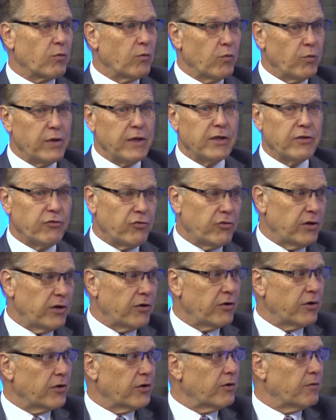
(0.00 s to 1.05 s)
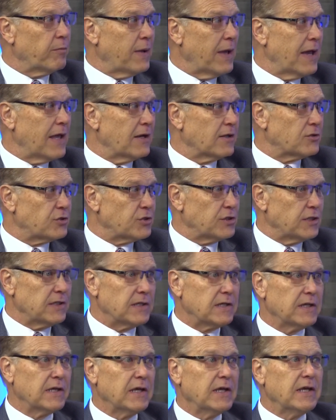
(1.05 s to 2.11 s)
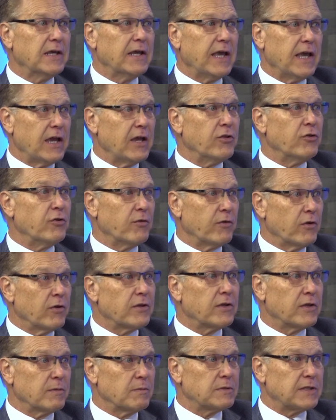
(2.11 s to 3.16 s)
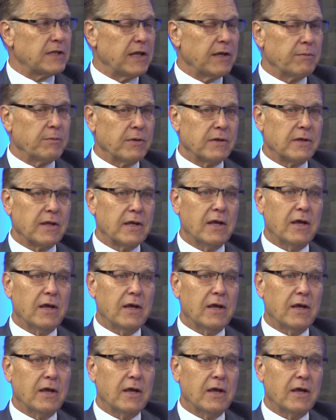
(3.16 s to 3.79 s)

re-engineering your balance sheet and your income statement.